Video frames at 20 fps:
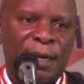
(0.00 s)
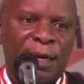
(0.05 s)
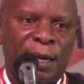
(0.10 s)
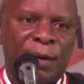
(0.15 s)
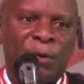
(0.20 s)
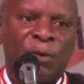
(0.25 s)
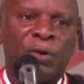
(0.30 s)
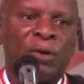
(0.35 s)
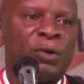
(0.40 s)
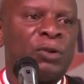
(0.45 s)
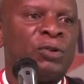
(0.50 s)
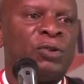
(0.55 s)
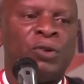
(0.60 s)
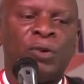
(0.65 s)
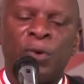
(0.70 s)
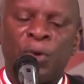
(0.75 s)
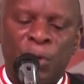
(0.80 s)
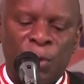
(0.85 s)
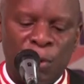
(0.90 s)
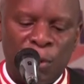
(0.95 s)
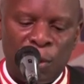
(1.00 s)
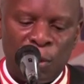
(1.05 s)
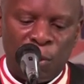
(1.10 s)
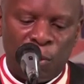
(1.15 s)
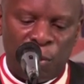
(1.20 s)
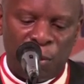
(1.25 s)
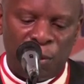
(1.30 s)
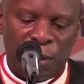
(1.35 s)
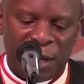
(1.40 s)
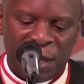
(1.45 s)
He will not do
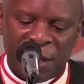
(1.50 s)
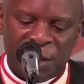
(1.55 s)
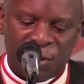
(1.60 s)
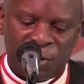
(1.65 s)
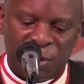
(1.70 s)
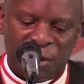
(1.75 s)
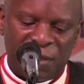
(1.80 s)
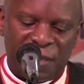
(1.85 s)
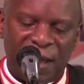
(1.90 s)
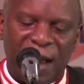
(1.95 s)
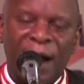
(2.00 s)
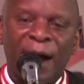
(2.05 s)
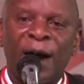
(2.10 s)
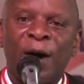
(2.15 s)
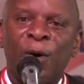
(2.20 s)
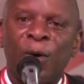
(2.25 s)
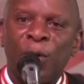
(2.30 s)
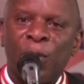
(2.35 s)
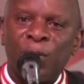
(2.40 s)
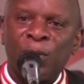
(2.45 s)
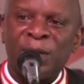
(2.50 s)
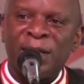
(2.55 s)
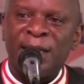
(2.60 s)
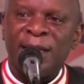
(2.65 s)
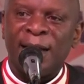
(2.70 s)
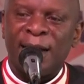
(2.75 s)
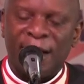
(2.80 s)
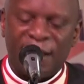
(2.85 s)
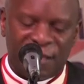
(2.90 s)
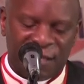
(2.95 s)
it with a
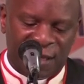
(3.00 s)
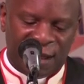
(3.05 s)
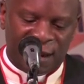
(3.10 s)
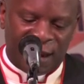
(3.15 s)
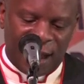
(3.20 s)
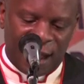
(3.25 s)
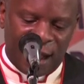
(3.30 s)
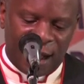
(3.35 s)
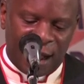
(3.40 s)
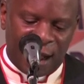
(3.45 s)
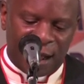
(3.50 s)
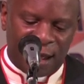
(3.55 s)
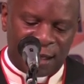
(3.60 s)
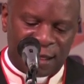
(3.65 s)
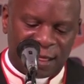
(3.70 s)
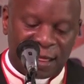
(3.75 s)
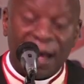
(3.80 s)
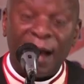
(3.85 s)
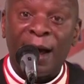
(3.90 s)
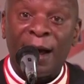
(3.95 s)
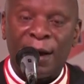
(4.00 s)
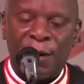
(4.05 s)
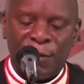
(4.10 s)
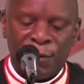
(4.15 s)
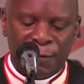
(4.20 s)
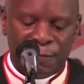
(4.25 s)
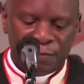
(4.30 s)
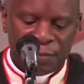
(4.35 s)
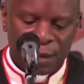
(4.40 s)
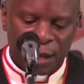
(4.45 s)
holier than
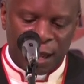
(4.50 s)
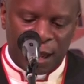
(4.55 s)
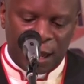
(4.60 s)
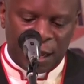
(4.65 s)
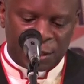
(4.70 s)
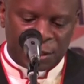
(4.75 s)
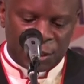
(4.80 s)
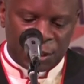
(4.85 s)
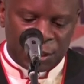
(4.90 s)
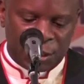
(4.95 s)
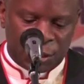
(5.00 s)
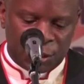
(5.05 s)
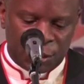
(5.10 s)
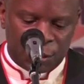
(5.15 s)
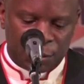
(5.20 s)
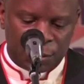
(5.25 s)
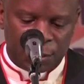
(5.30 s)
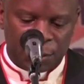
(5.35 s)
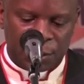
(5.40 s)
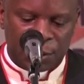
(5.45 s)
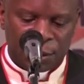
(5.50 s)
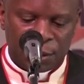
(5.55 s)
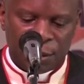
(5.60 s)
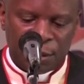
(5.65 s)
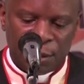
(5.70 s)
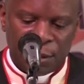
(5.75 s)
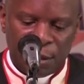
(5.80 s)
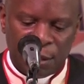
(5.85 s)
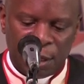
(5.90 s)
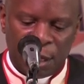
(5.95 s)
thou attitude.
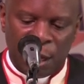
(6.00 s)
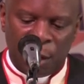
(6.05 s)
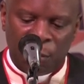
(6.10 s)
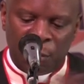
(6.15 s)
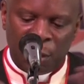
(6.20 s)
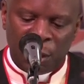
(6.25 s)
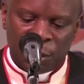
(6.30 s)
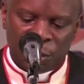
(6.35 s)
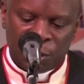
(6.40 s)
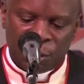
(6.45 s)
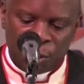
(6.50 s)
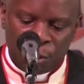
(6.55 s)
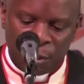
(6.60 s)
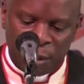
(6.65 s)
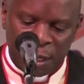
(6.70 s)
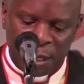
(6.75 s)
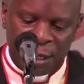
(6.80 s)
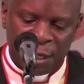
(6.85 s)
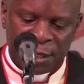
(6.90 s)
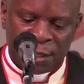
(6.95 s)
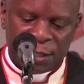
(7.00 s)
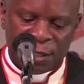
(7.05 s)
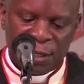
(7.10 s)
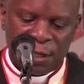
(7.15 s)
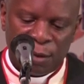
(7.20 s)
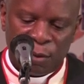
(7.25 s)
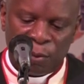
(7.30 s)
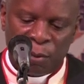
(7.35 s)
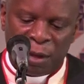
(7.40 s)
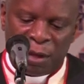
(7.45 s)
He will do it
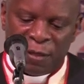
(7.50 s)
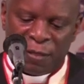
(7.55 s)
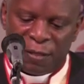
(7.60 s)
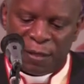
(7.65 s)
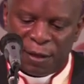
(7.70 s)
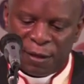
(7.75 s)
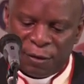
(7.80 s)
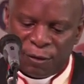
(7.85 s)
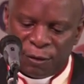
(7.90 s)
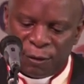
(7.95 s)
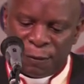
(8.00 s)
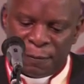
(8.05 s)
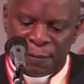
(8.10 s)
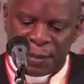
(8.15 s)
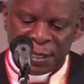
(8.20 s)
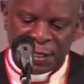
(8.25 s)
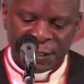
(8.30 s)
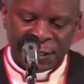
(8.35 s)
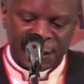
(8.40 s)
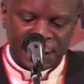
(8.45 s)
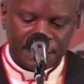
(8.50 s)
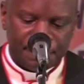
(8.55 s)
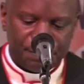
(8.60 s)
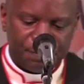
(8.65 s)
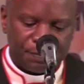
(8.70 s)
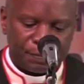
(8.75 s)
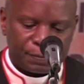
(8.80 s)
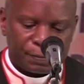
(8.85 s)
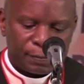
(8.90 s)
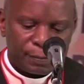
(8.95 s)
with humility.
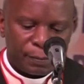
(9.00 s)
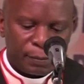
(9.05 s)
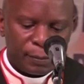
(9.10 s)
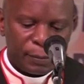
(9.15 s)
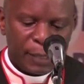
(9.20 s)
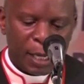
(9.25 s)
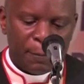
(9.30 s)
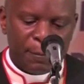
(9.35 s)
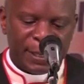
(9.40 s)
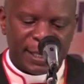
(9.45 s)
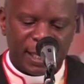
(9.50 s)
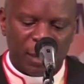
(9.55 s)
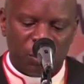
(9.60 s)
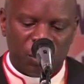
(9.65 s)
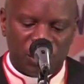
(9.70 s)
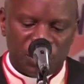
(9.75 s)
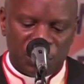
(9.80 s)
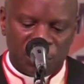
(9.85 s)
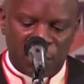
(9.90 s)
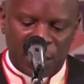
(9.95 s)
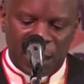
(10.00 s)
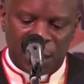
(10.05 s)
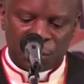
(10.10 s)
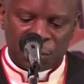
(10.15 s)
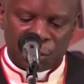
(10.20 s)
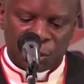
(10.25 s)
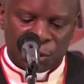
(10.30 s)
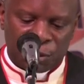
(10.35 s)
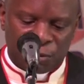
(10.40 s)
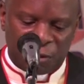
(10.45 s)
Peter will know how
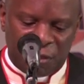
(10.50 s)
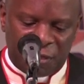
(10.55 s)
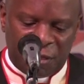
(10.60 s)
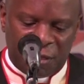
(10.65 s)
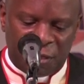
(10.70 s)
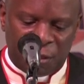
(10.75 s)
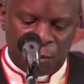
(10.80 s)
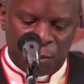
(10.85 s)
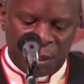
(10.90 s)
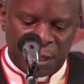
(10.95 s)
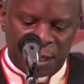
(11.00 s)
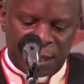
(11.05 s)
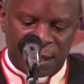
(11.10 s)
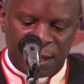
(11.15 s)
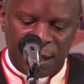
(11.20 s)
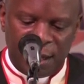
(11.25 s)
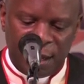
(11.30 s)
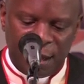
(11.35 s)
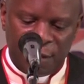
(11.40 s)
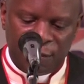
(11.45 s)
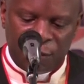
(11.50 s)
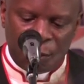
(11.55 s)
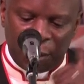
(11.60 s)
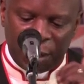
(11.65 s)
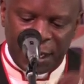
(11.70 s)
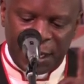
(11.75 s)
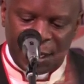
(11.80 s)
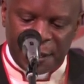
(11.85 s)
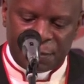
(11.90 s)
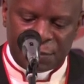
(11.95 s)
to strengthen the weak, for
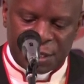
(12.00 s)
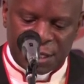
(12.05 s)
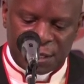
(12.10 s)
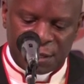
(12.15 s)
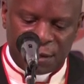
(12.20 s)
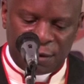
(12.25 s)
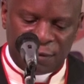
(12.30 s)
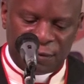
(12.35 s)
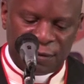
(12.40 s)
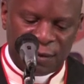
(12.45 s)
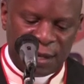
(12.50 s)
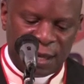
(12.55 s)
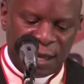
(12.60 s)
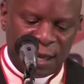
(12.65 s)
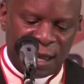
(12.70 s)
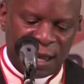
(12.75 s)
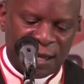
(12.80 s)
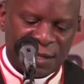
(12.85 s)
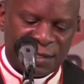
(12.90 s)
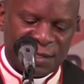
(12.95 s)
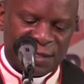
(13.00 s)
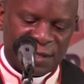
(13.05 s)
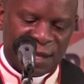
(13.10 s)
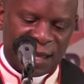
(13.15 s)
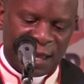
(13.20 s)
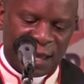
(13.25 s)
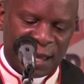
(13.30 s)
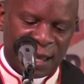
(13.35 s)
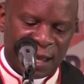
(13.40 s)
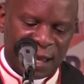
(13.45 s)
he himself has
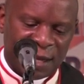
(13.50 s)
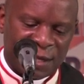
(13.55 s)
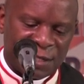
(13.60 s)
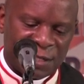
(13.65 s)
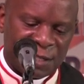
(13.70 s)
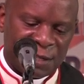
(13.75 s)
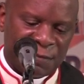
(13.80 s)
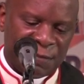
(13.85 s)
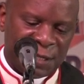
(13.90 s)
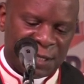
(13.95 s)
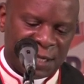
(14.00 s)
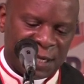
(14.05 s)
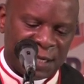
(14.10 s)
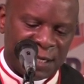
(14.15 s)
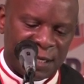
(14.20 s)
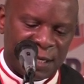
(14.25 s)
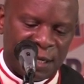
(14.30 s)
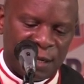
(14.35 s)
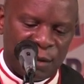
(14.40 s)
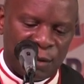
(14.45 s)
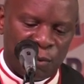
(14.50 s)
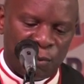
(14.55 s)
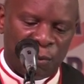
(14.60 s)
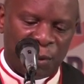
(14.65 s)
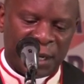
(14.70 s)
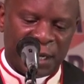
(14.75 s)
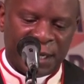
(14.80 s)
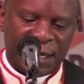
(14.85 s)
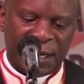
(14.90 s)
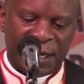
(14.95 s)
exhibited
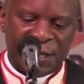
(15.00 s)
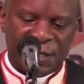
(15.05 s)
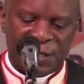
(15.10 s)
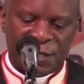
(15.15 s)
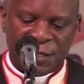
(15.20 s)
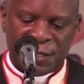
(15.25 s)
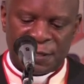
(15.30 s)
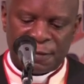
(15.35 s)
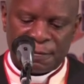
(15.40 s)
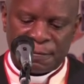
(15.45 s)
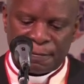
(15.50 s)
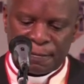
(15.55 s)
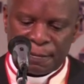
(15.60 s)
weakness.